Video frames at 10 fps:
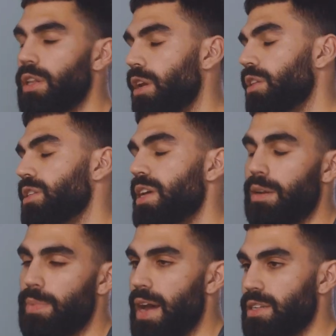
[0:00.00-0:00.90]
And then on the
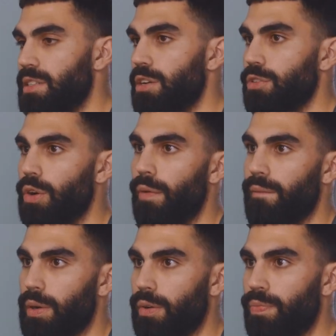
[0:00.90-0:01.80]
second pass, it's actually going
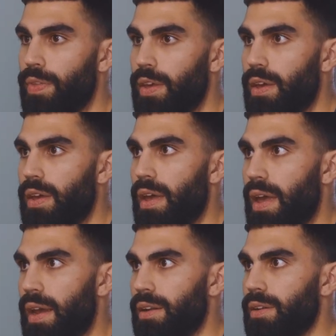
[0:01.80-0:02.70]
through
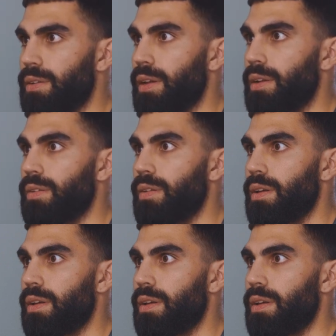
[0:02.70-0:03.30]
and like